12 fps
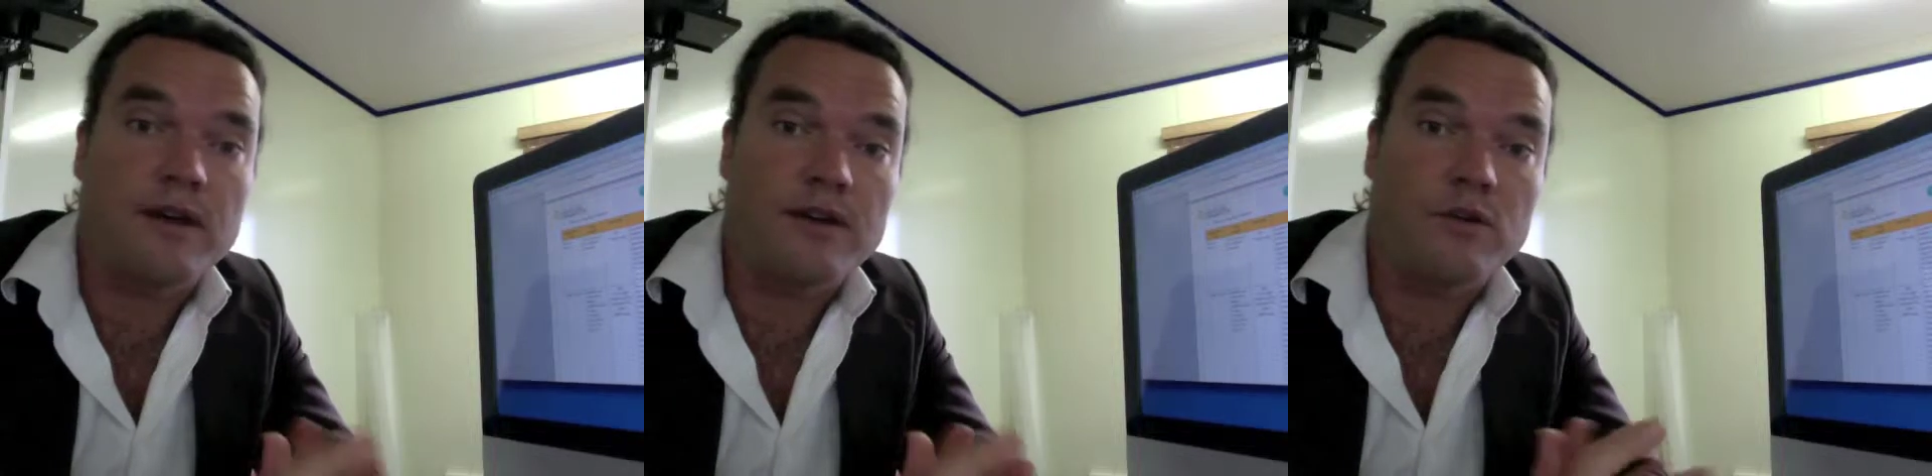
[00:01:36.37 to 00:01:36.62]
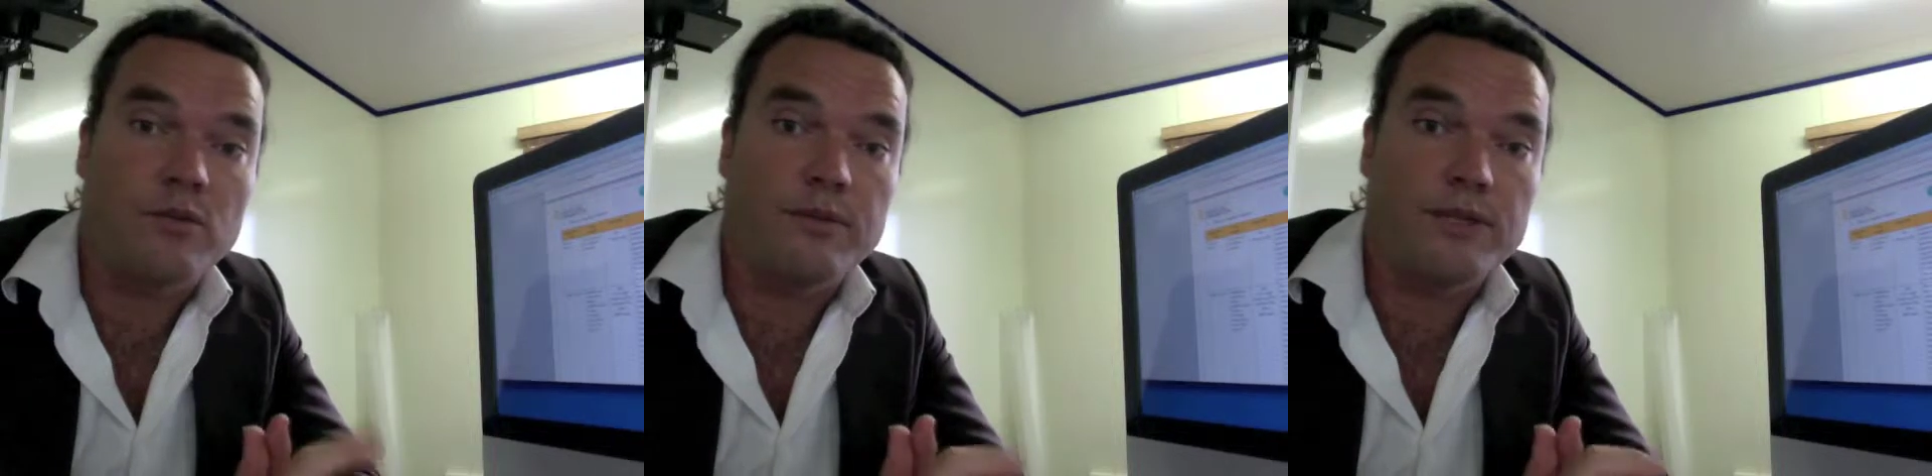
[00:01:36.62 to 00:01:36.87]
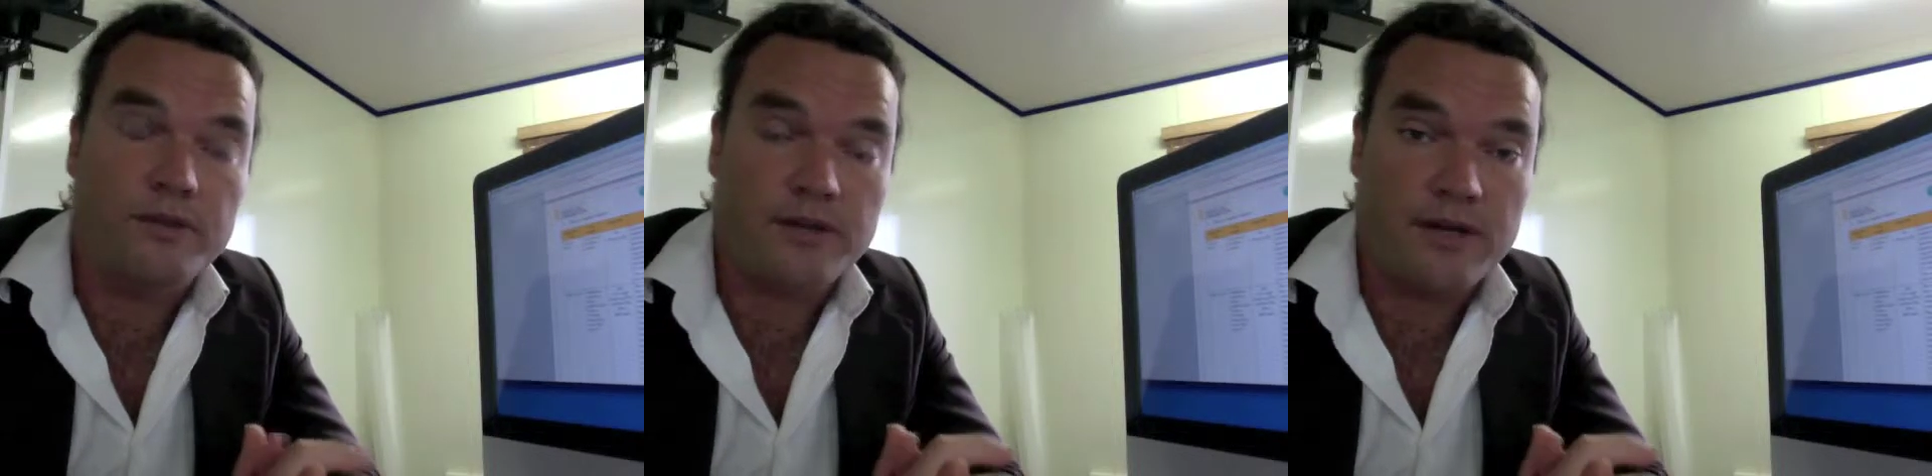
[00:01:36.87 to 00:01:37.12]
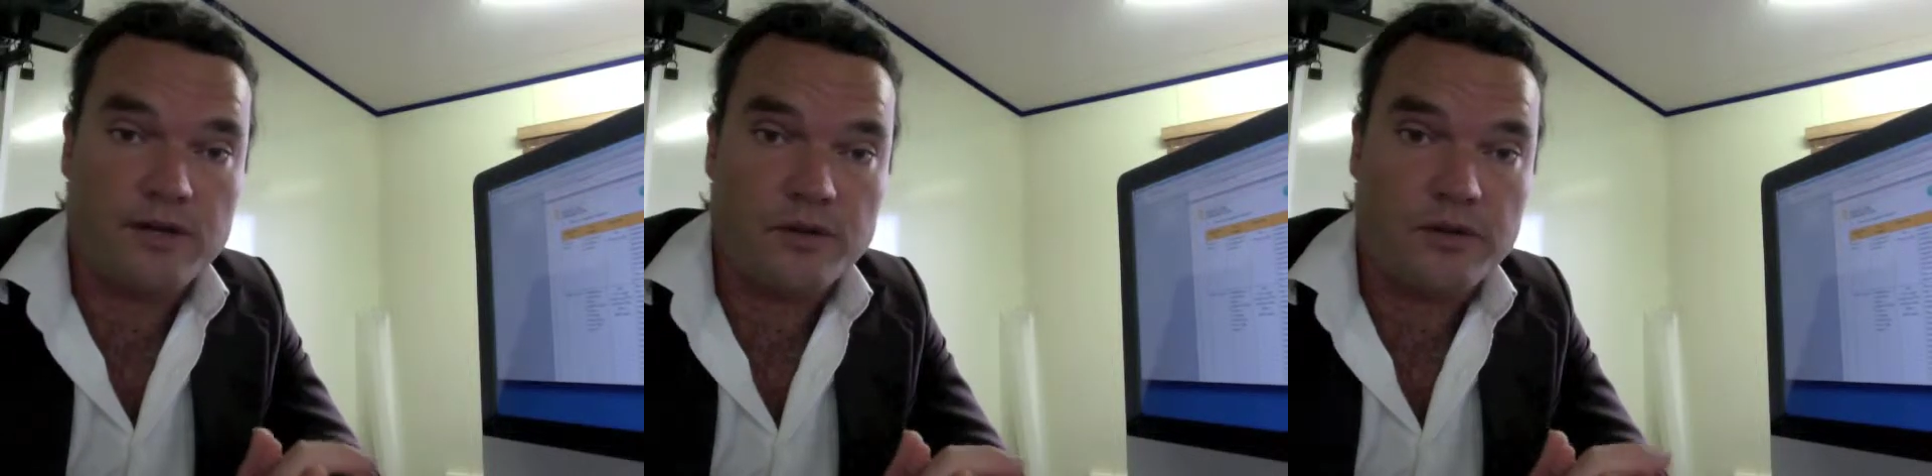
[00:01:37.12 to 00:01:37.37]
and you'll be doing
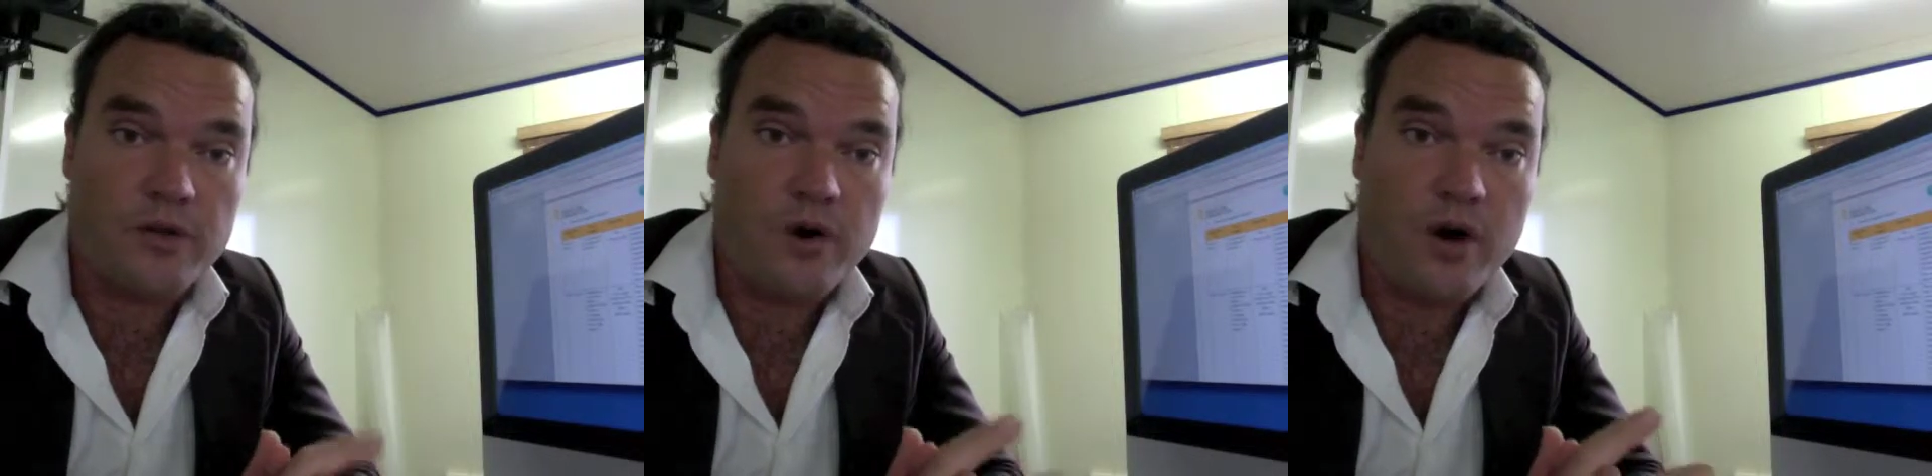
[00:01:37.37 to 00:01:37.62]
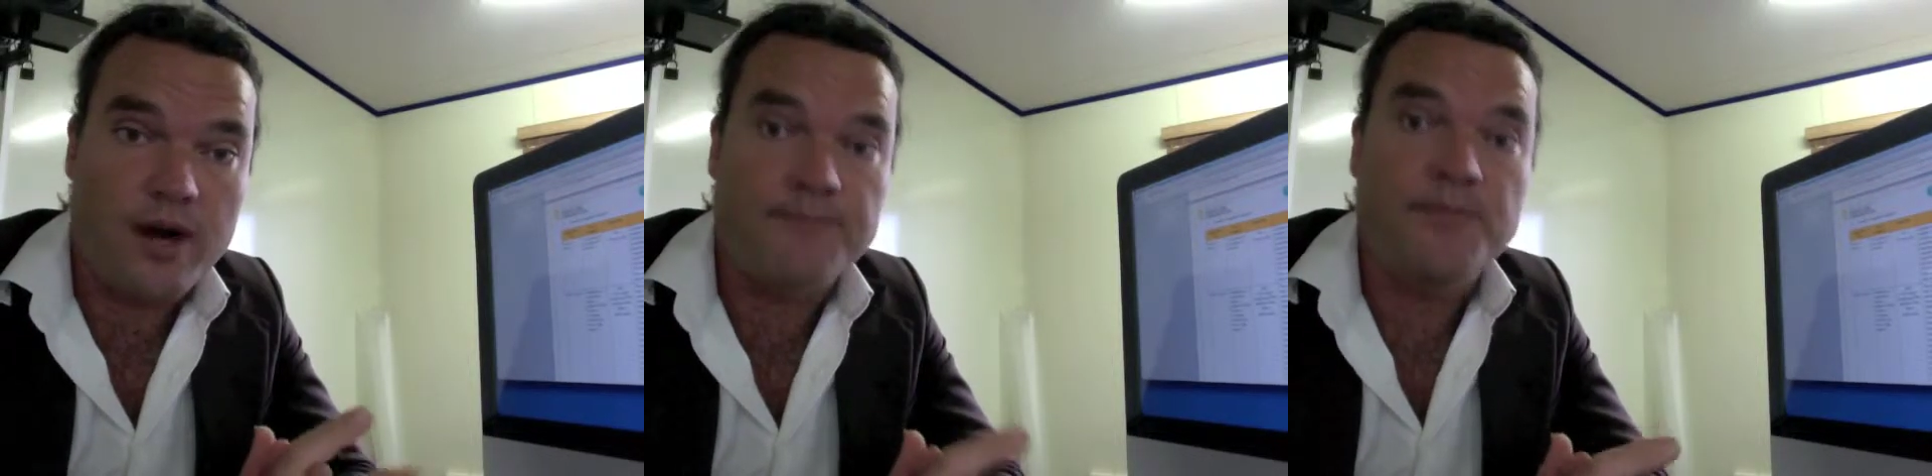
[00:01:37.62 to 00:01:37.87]
those online.